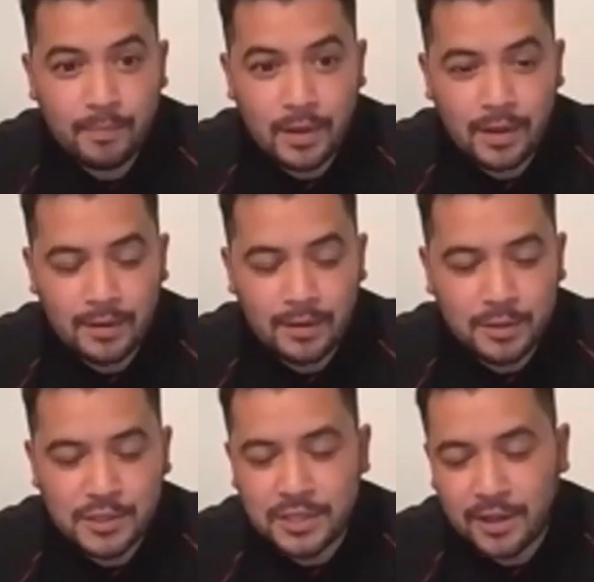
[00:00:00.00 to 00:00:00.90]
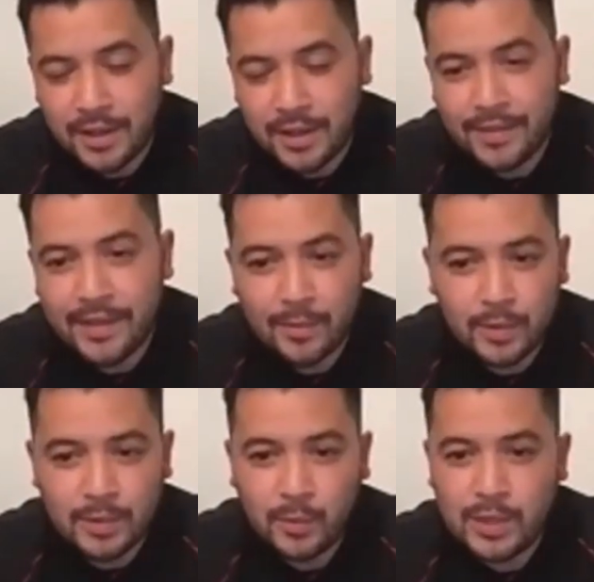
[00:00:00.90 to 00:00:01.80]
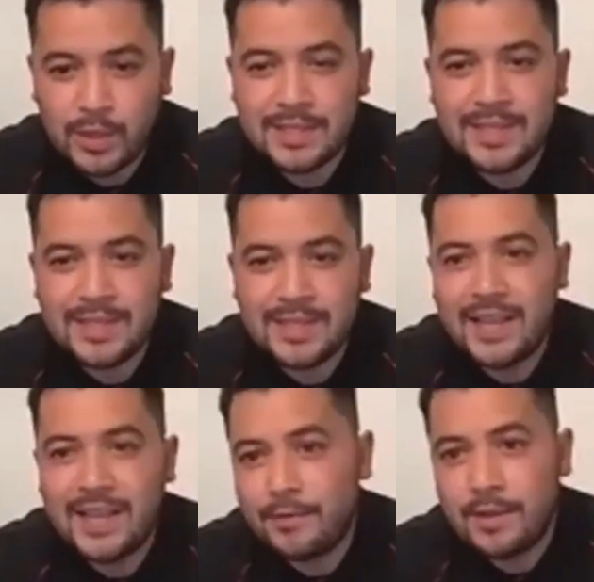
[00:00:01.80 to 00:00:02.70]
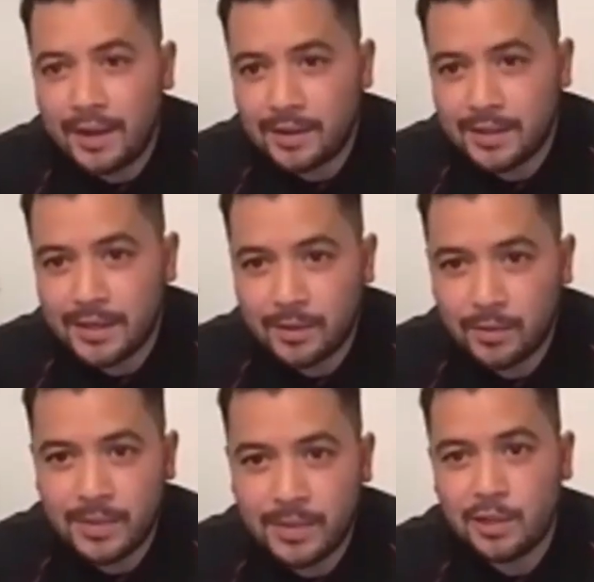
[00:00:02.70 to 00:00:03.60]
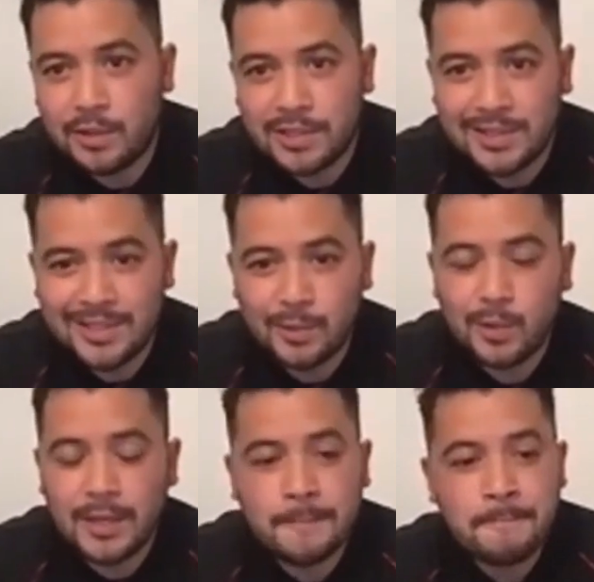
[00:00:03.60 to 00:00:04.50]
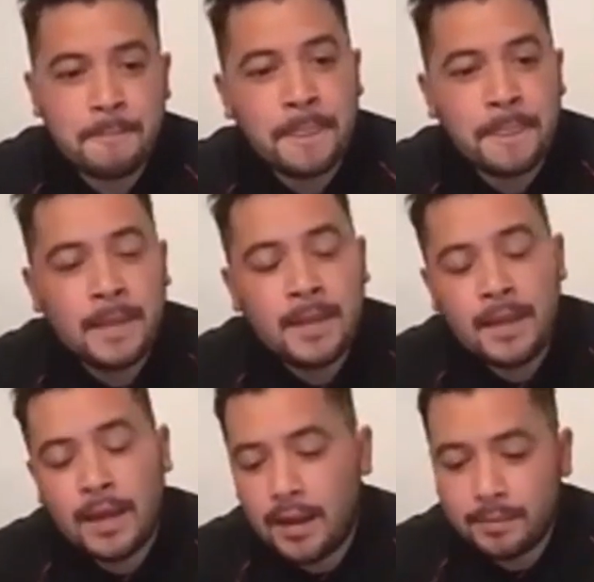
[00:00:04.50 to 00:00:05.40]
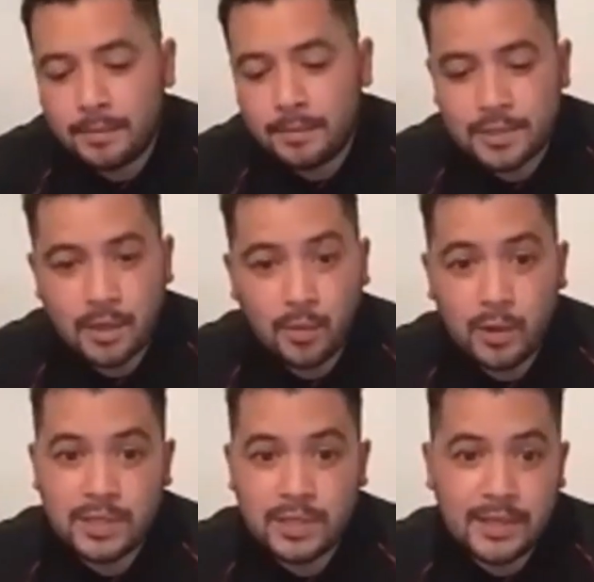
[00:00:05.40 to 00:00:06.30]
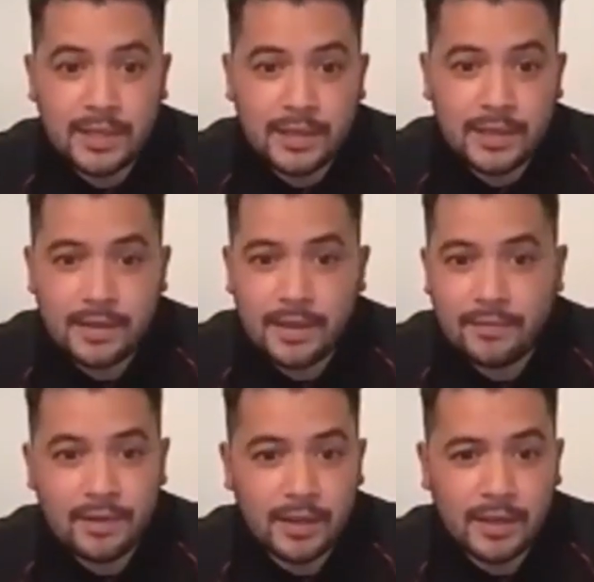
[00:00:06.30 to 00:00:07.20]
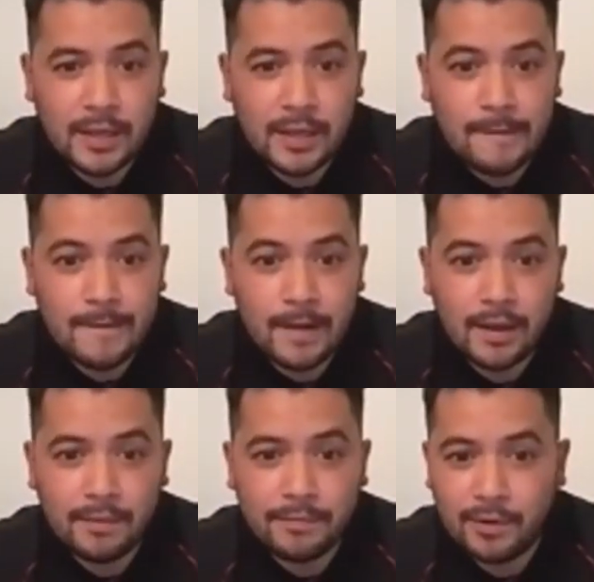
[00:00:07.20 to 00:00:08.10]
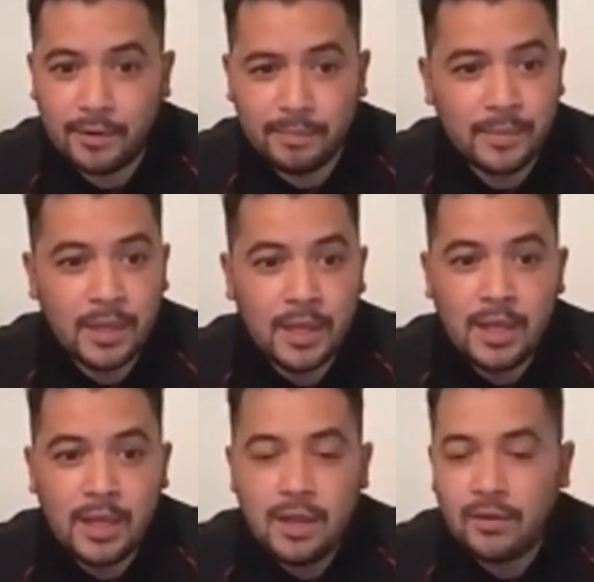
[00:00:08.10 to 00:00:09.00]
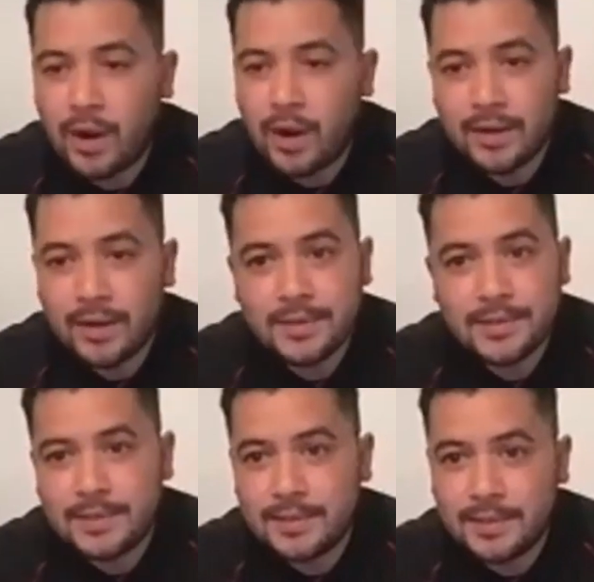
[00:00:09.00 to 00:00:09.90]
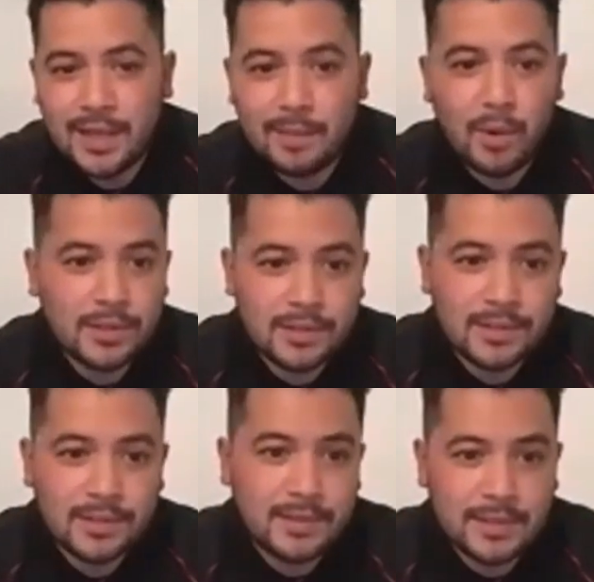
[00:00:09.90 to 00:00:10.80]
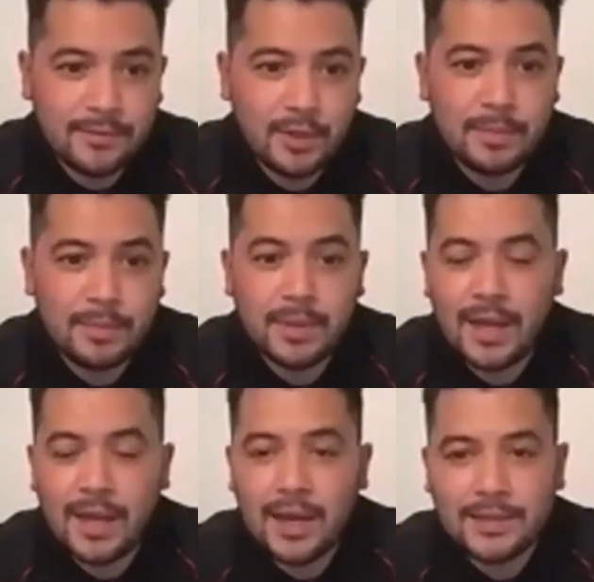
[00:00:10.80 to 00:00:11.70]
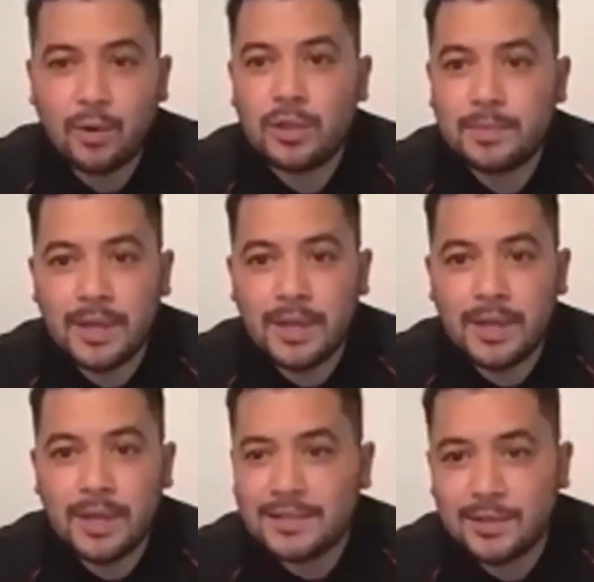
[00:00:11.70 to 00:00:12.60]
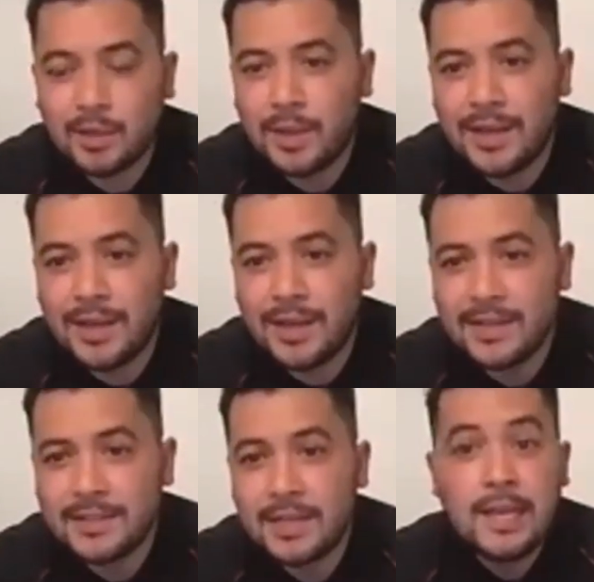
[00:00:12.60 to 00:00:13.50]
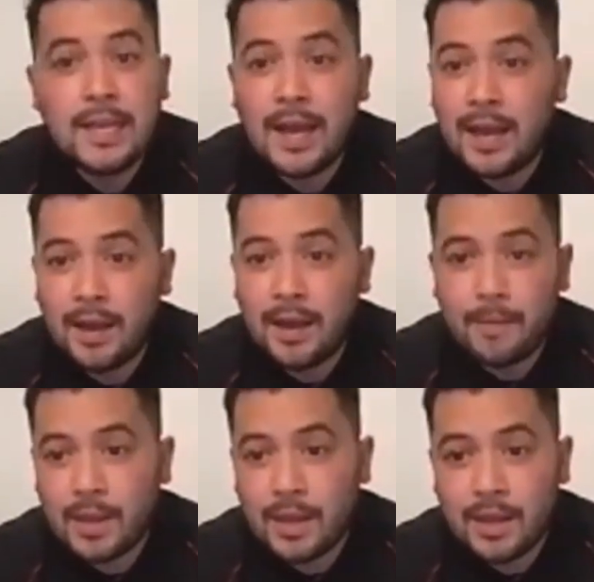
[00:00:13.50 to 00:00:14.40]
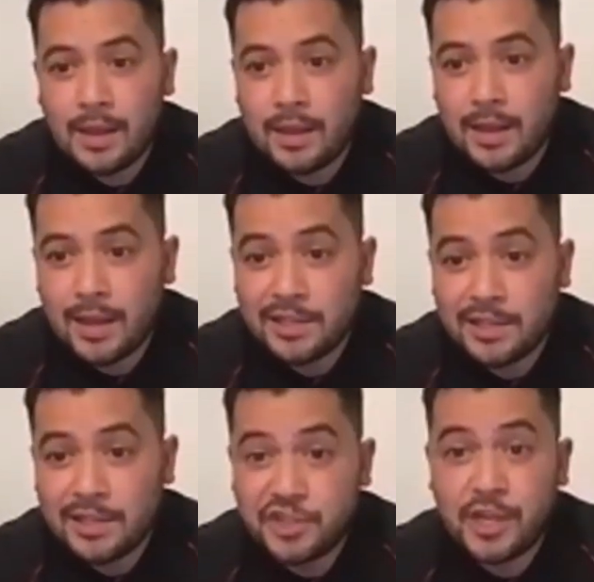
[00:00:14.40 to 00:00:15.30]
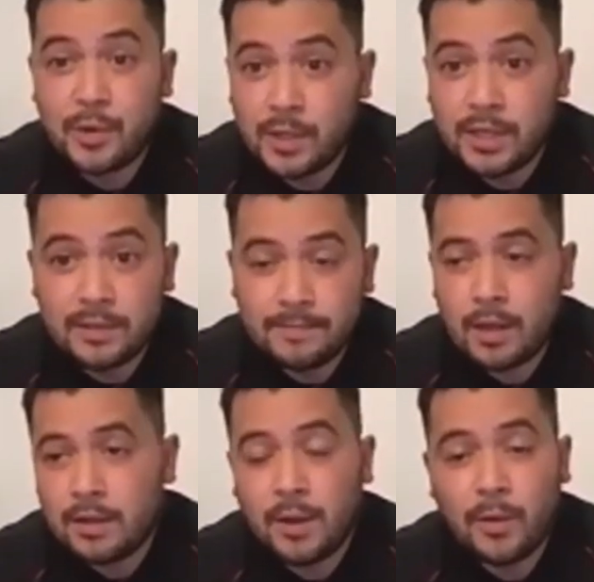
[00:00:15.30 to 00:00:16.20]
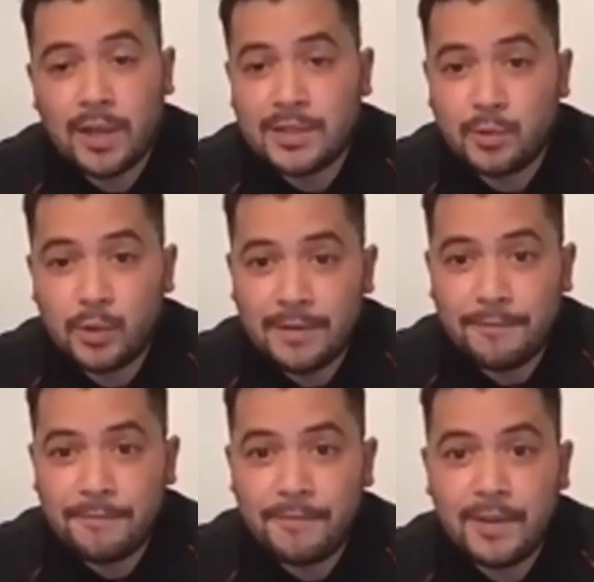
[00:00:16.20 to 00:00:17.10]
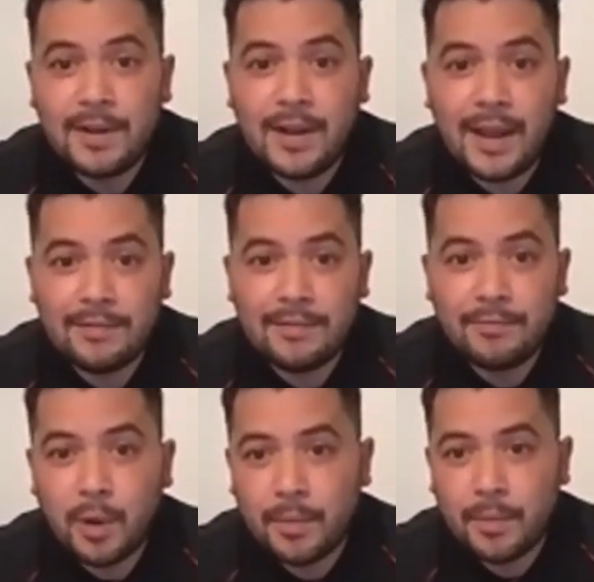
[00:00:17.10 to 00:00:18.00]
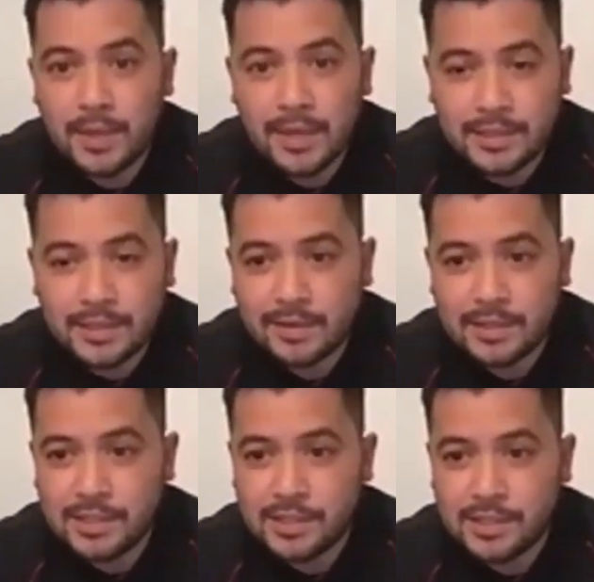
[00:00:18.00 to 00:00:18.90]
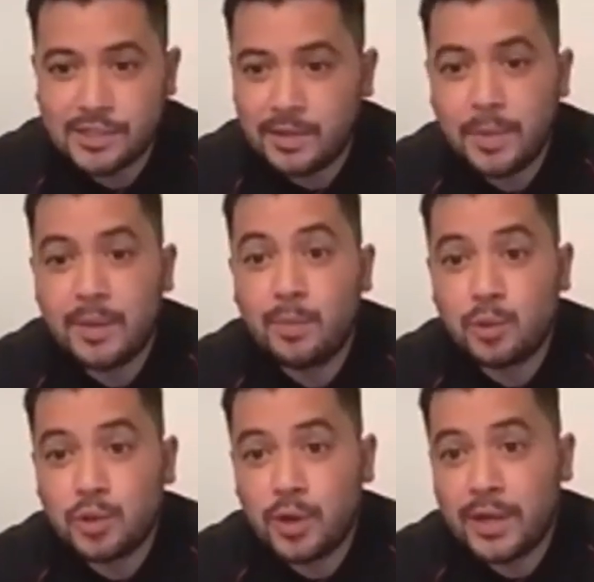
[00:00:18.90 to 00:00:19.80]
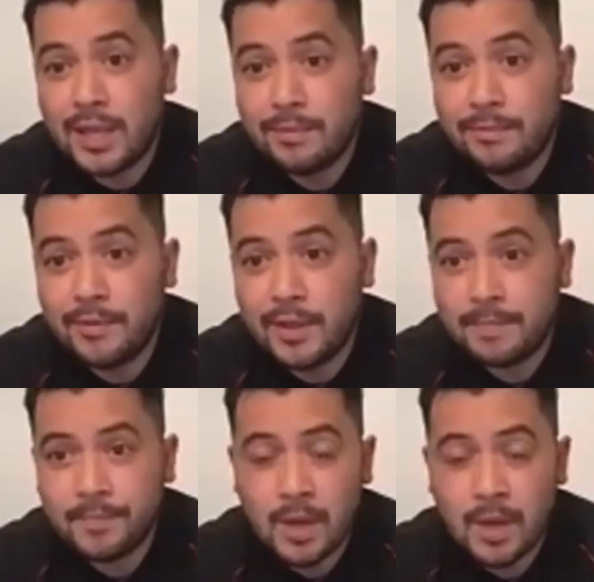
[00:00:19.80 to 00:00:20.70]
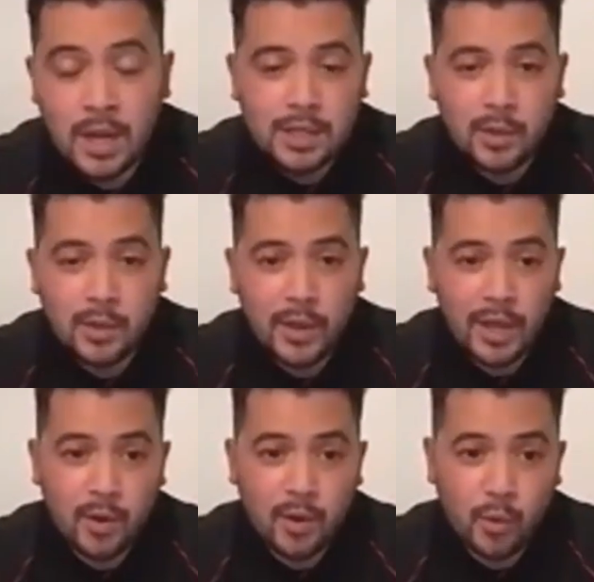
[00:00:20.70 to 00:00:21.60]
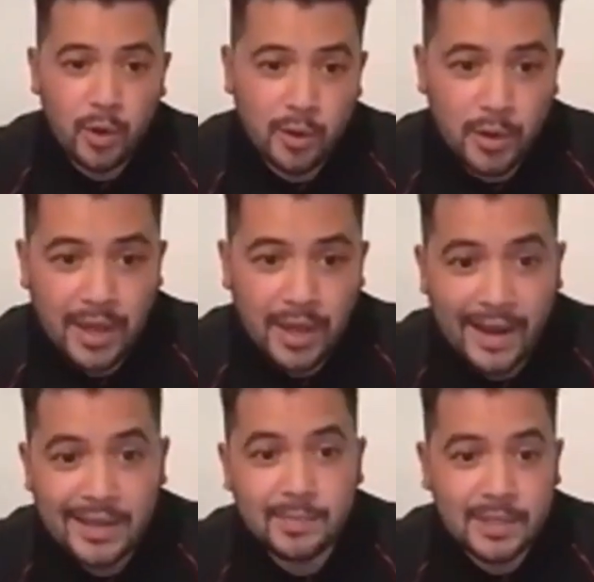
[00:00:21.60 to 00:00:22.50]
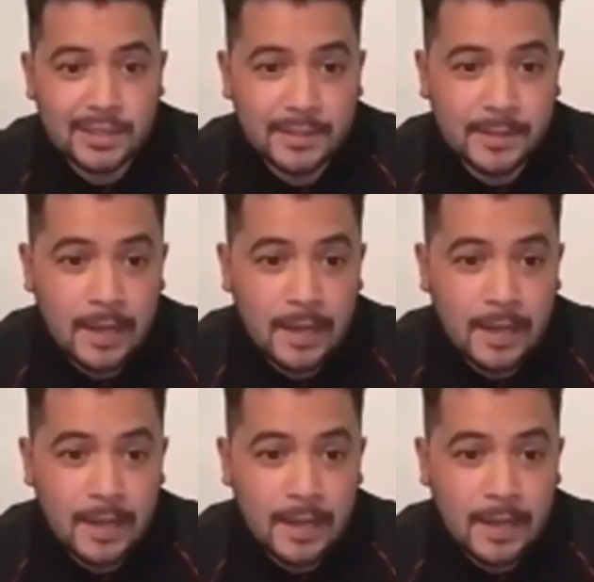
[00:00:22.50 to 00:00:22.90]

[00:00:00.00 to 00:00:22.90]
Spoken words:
Alongside that, we see everything in our clinic. We're a musculoskeletal clinic. So we'll see everything from runners to kickboxers to footy players and lacrosse players, soccer players. And generally, Glenelg has a really fit and active population, so it's just generally people trying to keep fit. So we get a really good case mix, and